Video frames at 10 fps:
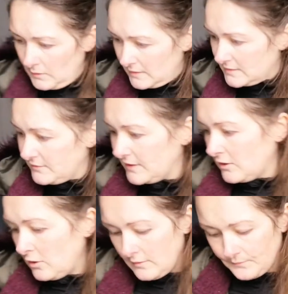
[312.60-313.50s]
What else have
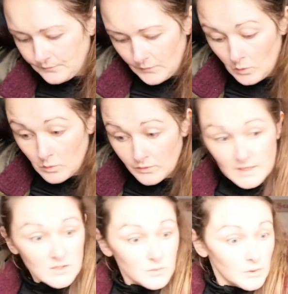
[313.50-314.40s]
I got? Oh,
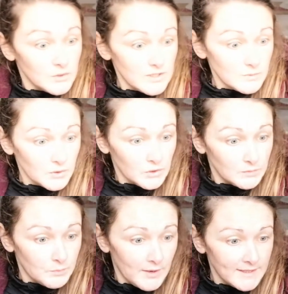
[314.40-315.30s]
these were a
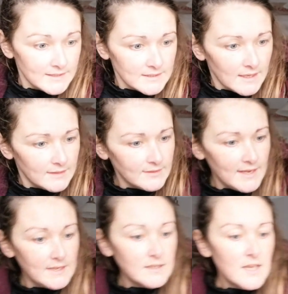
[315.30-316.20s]
good price. And
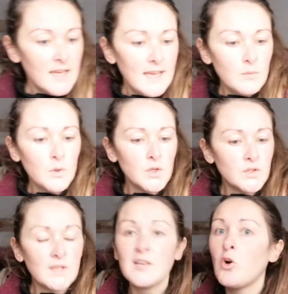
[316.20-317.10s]
then it
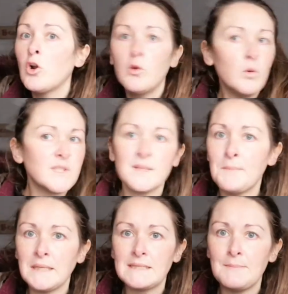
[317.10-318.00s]
was, they got loads
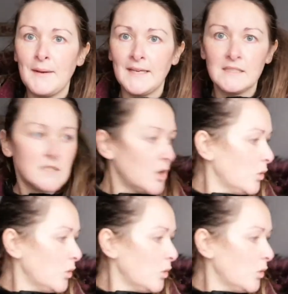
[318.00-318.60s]
of multi-buys.